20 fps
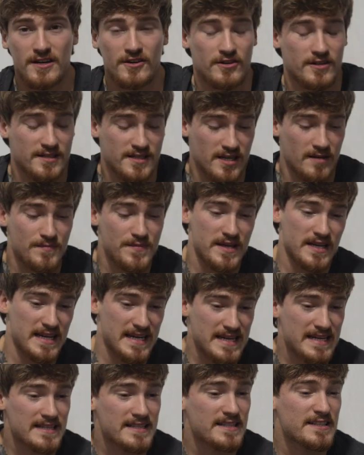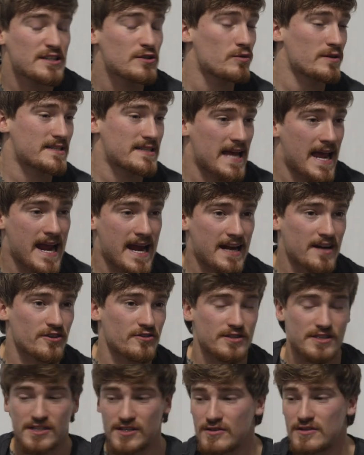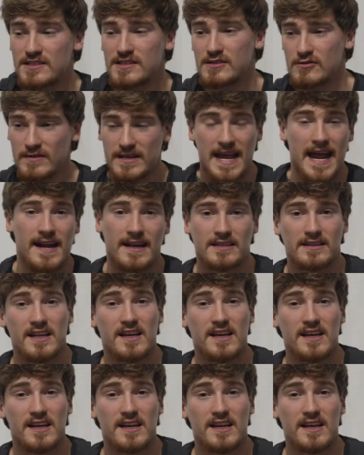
or it's something easy to attain, or as soon as you get it,